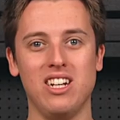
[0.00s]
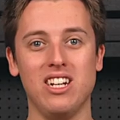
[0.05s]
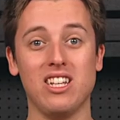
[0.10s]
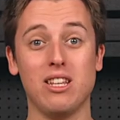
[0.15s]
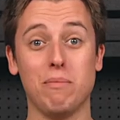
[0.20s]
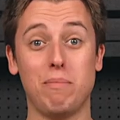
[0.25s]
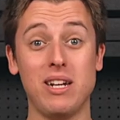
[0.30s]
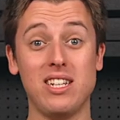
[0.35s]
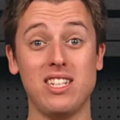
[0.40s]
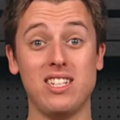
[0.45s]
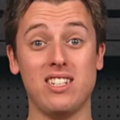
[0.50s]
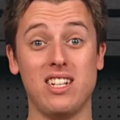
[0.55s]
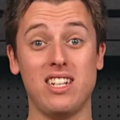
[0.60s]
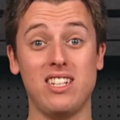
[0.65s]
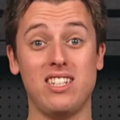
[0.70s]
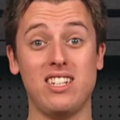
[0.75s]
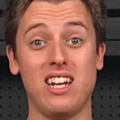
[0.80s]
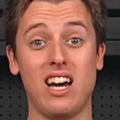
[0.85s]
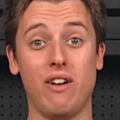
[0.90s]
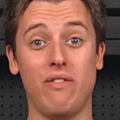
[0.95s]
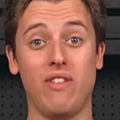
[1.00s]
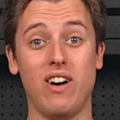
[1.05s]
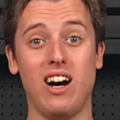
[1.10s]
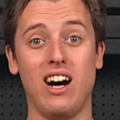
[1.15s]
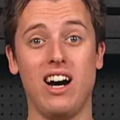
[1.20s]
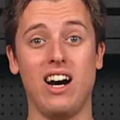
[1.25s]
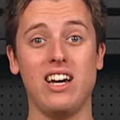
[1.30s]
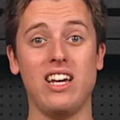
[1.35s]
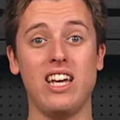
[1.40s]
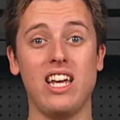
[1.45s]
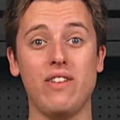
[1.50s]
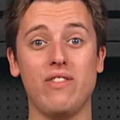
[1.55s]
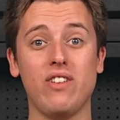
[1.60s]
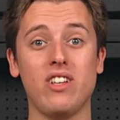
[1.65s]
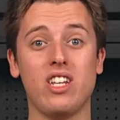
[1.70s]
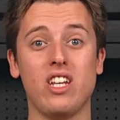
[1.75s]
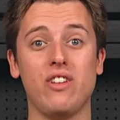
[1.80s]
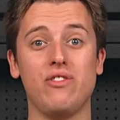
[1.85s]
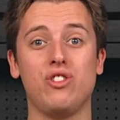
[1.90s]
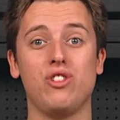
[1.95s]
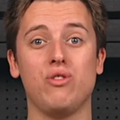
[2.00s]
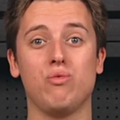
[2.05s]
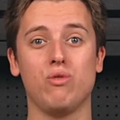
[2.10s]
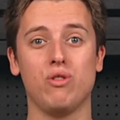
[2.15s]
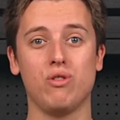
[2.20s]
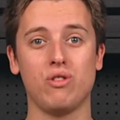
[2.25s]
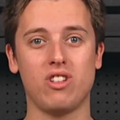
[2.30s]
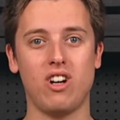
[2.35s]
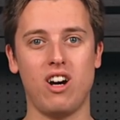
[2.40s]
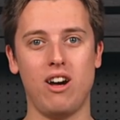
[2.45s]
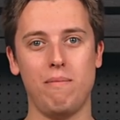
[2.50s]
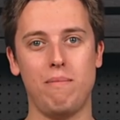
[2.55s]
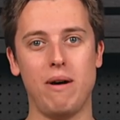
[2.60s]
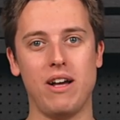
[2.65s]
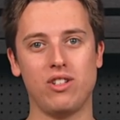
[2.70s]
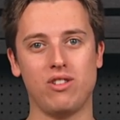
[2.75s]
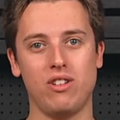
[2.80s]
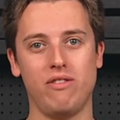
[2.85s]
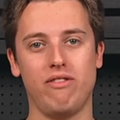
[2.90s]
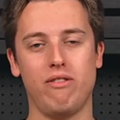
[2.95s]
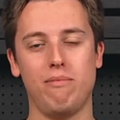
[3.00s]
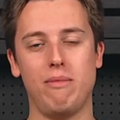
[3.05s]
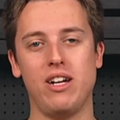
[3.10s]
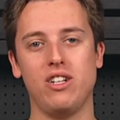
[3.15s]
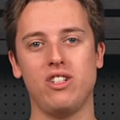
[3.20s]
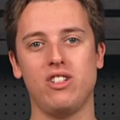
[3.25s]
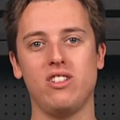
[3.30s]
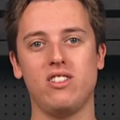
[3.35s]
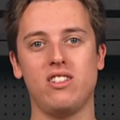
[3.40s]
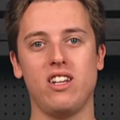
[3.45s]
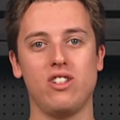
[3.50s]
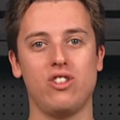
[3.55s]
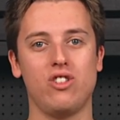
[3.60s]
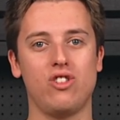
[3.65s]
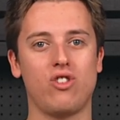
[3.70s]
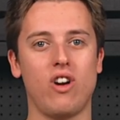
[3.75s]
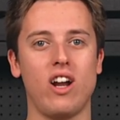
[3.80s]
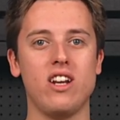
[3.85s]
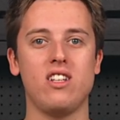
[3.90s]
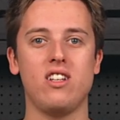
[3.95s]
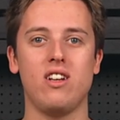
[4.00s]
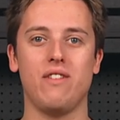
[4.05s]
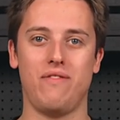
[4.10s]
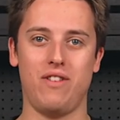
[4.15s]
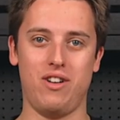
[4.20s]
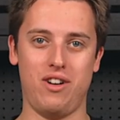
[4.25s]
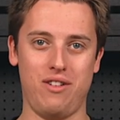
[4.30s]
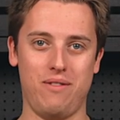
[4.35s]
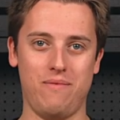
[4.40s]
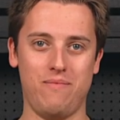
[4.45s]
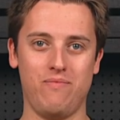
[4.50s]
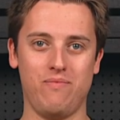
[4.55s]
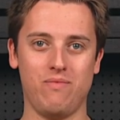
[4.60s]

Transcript: The BCDC Alpha R even gives you real-time battery information sent straight to your phone.